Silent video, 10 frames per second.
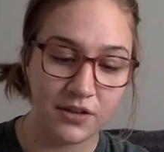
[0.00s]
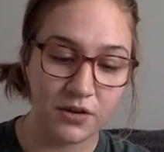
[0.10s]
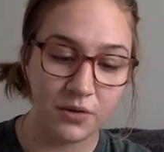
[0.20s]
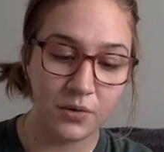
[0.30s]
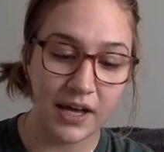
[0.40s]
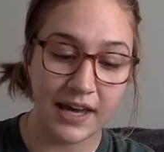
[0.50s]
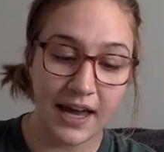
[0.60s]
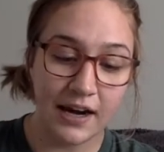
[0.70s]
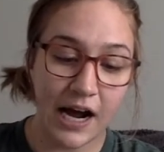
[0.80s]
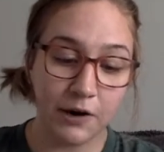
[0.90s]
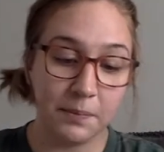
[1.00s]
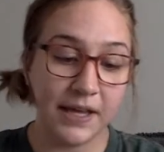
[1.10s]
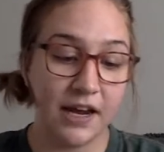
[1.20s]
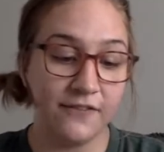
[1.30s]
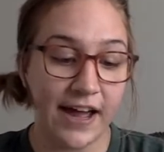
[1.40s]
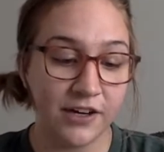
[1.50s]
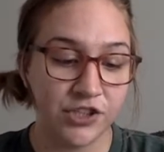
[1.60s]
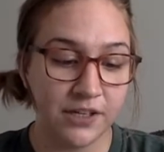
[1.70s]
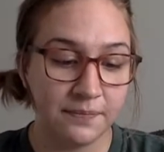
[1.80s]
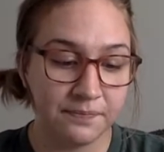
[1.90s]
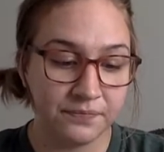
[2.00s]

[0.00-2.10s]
you again our plan of action?"